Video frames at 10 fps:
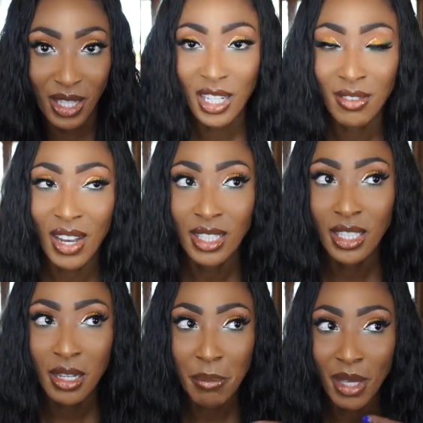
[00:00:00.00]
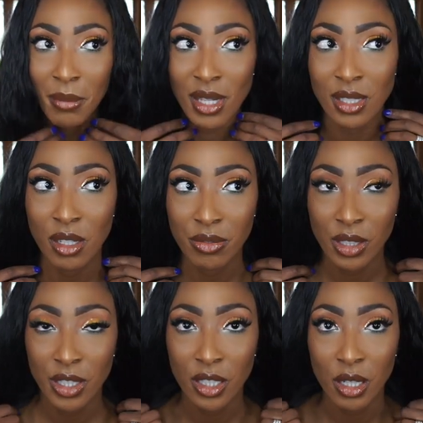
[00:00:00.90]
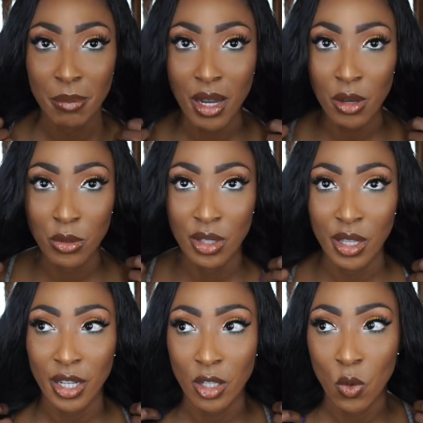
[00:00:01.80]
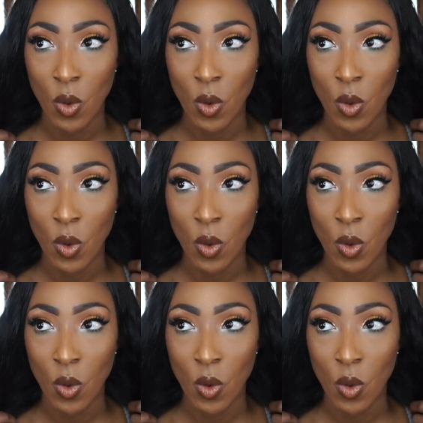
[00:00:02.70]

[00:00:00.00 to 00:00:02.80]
And if I didn't make myself clear about the hair